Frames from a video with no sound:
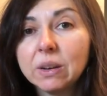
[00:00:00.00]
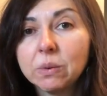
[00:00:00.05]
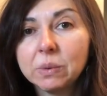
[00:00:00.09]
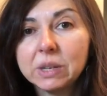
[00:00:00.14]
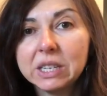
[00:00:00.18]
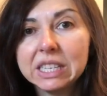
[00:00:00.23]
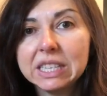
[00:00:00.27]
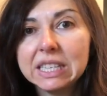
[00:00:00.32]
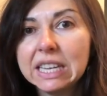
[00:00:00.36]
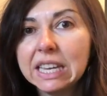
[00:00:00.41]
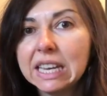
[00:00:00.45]

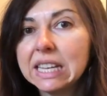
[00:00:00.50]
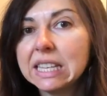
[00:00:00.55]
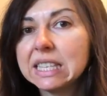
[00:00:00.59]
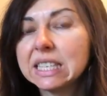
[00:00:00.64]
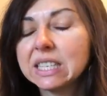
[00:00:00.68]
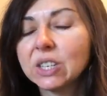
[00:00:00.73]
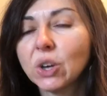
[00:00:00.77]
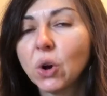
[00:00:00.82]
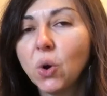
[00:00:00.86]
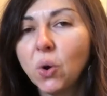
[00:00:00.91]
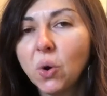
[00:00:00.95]
when it
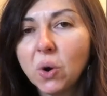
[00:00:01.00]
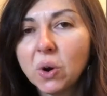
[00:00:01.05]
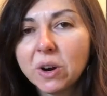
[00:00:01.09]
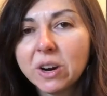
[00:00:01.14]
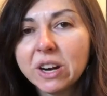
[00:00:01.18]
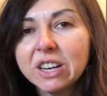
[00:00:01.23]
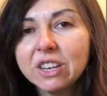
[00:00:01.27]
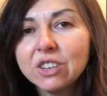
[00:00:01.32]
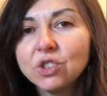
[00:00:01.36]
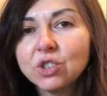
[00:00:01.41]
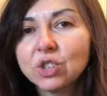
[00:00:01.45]
gets
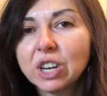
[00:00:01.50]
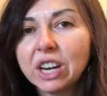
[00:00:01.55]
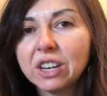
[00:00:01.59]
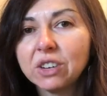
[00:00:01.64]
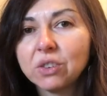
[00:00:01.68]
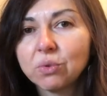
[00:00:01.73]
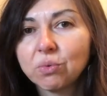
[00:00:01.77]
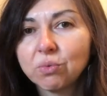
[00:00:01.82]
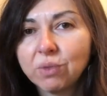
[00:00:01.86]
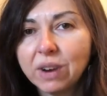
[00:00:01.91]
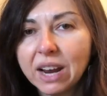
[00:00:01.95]
orange
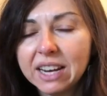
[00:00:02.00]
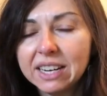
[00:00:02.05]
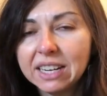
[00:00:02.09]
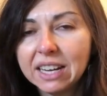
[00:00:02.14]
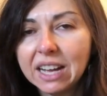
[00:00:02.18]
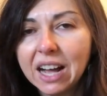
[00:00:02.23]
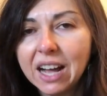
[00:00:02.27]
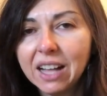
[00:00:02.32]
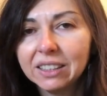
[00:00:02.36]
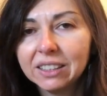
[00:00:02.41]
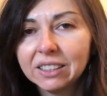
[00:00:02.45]
and red
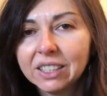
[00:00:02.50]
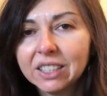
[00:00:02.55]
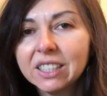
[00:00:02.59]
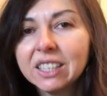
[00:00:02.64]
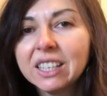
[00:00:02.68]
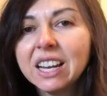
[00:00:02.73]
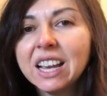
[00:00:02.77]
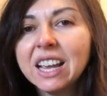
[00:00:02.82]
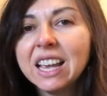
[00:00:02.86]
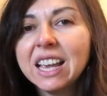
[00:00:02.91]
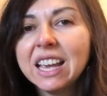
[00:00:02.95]

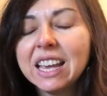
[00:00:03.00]
color.